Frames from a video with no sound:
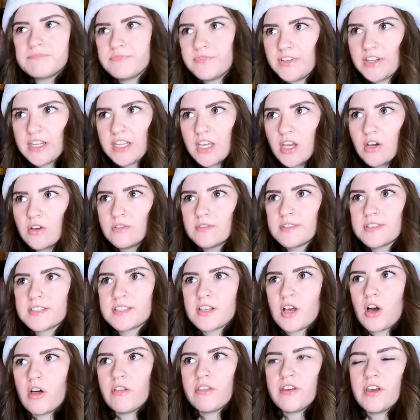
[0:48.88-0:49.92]

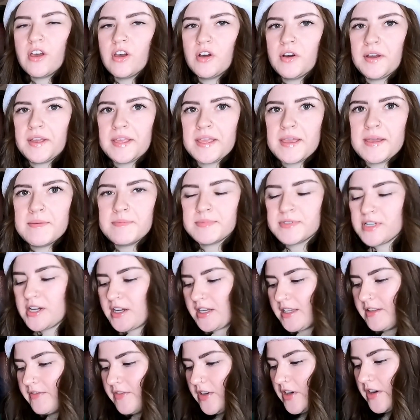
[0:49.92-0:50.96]
videos, although I am
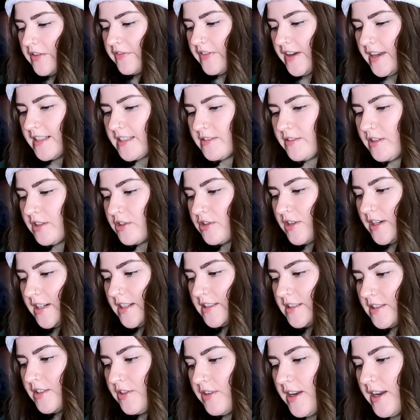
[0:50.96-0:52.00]
talking very fast, so I'll try
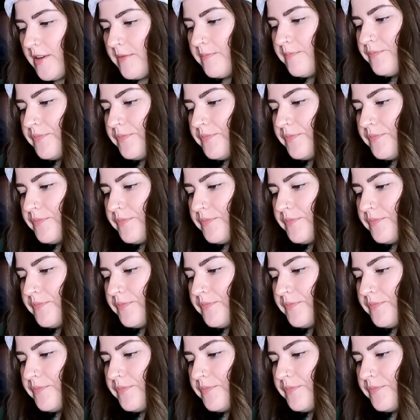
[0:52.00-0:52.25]
to slow down.